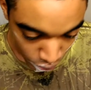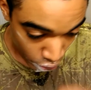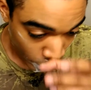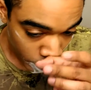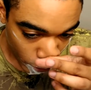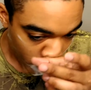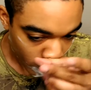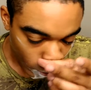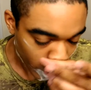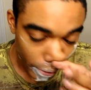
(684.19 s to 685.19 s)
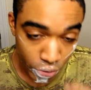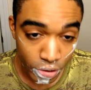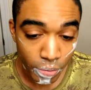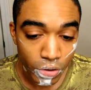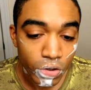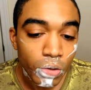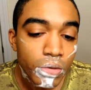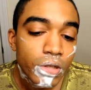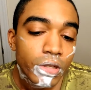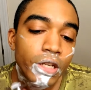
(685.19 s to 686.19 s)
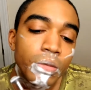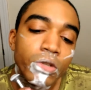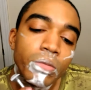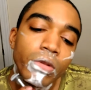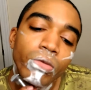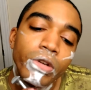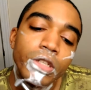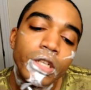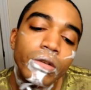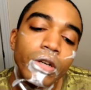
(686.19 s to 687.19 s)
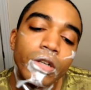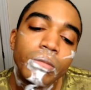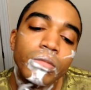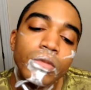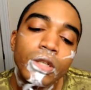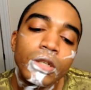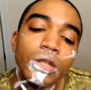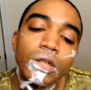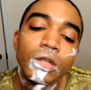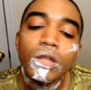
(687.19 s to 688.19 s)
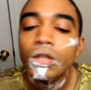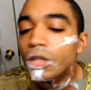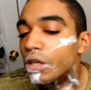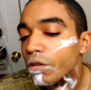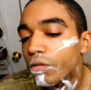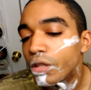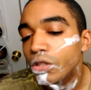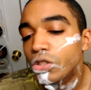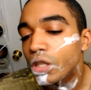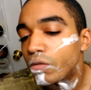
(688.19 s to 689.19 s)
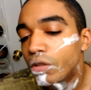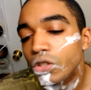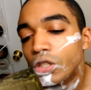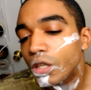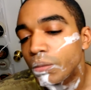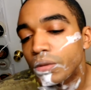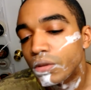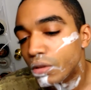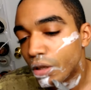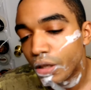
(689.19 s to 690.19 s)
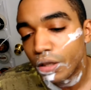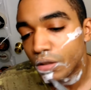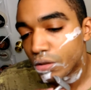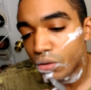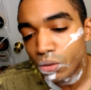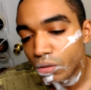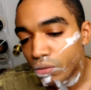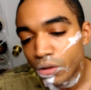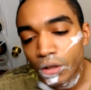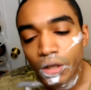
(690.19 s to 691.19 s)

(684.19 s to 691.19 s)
description when he posted some of the soaps, is that it's supposed to be the retail arm of the shaving shop, I guess, sort of.